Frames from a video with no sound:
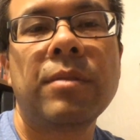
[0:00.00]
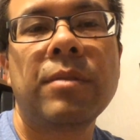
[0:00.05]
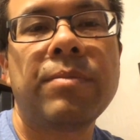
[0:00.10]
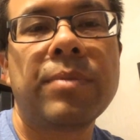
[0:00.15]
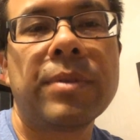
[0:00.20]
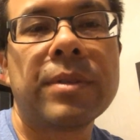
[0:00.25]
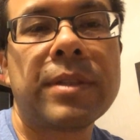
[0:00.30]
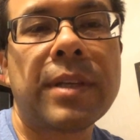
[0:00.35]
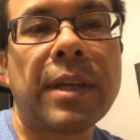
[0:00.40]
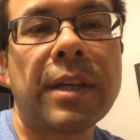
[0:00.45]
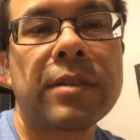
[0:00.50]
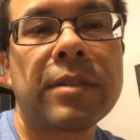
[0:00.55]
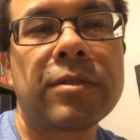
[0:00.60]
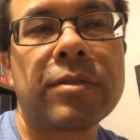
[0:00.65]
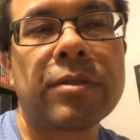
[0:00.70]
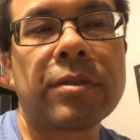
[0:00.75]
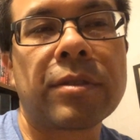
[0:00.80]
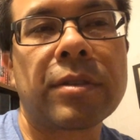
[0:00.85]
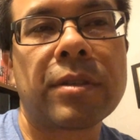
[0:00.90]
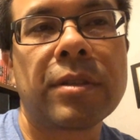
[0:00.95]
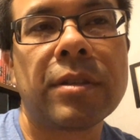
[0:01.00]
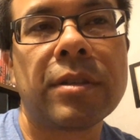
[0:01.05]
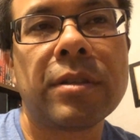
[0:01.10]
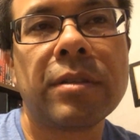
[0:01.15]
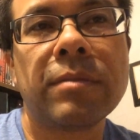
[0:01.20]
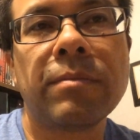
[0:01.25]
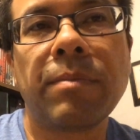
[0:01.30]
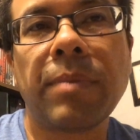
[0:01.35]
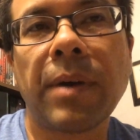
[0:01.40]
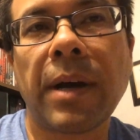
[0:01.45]
potential,
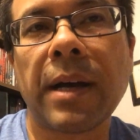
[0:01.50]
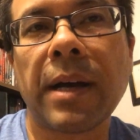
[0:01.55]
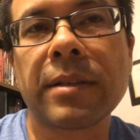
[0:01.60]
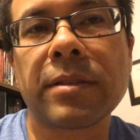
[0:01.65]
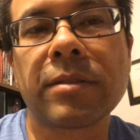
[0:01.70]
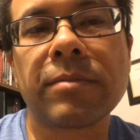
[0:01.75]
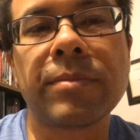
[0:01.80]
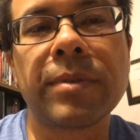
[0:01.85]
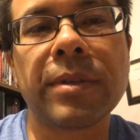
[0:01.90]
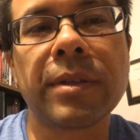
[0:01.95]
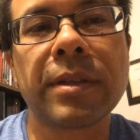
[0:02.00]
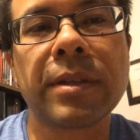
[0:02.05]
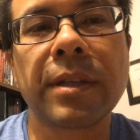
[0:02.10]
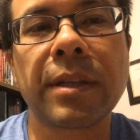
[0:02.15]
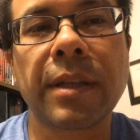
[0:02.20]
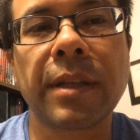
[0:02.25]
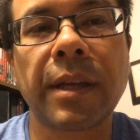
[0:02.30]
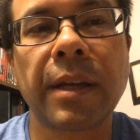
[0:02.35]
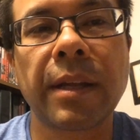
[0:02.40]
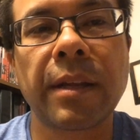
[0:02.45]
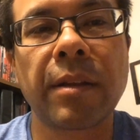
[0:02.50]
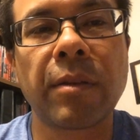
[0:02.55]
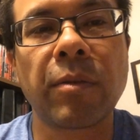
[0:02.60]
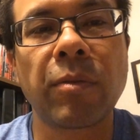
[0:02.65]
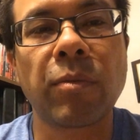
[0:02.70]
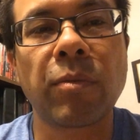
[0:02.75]
good possibility that